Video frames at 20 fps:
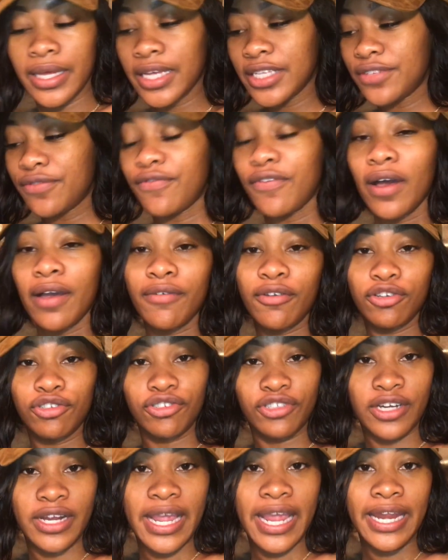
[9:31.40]
That's
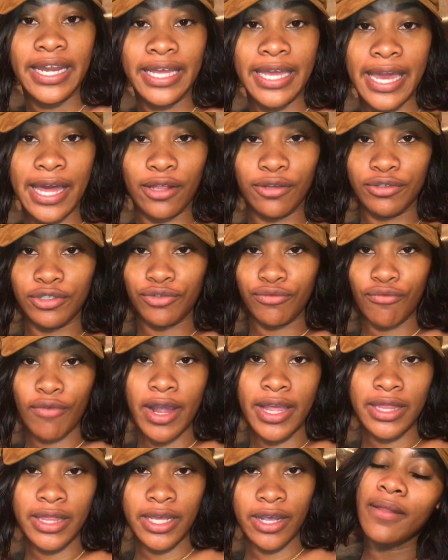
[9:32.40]
580 calories
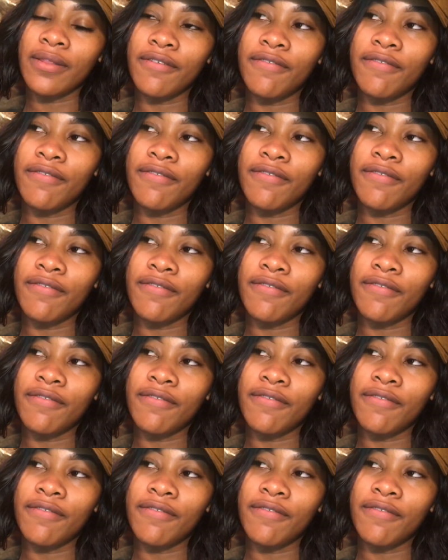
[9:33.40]
right there.